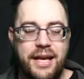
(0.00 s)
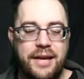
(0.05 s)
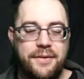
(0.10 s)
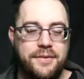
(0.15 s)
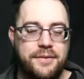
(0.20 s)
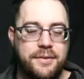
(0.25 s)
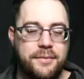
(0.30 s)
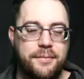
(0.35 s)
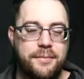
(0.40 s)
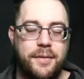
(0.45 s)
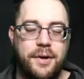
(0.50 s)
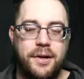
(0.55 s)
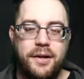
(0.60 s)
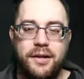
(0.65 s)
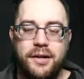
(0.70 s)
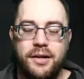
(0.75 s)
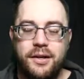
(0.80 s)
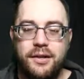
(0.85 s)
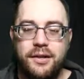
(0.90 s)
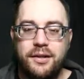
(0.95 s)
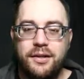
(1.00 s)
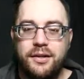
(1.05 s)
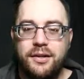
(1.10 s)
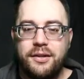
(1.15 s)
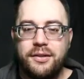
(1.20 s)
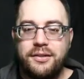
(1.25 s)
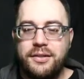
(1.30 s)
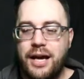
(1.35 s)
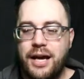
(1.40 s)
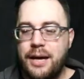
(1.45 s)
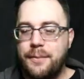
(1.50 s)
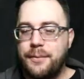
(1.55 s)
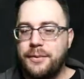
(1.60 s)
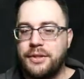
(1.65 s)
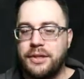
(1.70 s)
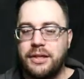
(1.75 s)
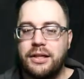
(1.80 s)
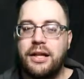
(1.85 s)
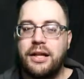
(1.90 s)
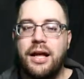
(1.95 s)
some time on the
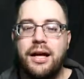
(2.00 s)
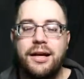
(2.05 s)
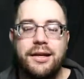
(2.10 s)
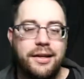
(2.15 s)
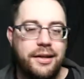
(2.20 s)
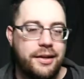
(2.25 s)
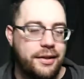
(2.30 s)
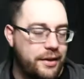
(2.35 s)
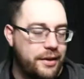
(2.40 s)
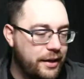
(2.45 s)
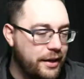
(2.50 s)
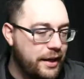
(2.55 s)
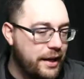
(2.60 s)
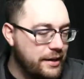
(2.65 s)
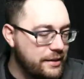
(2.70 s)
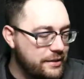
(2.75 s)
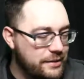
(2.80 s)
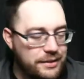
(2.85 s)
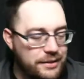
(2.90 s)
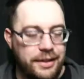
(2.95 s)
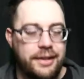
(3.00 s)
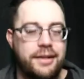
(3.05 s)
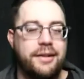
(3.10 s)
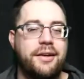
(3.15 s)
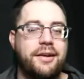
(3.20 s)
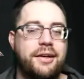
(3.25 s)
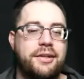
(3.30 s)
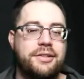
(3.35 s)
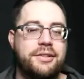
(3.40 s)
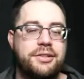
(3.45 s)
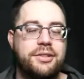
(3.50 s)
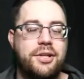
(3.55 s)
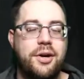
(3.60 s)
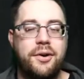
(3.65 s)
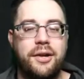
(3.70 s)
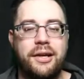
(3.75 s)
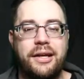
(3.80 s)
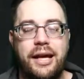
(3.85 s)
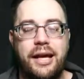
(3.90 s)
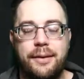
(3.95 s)
clock, I guess, and just go to
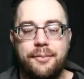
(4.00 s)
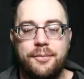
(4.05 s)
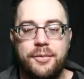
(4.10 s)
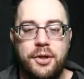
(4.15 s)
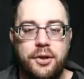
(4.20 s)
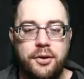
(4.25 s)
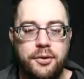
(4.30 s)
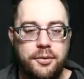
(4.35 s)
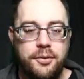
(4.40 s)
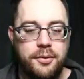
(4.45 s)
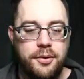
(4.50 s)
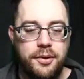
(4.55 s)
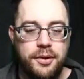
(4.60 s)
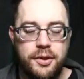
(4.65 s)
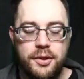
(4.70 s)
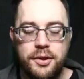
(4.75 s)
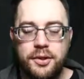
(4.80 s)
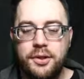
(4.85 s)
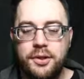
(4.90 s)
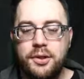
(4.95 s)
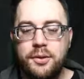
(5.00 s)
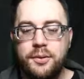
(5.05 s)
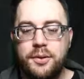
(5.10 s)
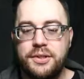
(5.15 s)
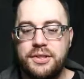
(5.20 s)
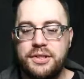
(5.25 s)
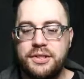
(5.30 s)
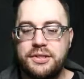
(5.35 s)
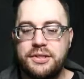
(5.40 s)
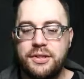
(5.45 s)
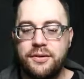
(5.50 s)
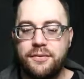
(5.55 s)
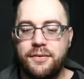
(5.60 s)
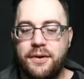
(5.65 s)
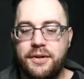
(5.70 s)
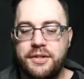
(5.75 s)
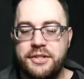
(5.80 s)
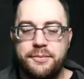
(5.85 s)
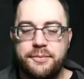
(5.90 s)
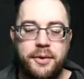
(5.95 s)
game 2, which is
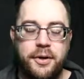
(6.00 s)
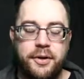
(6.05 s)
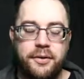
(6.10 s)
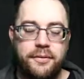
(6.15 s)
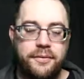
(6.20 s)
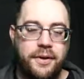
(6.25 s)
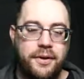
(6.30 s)
very smart, very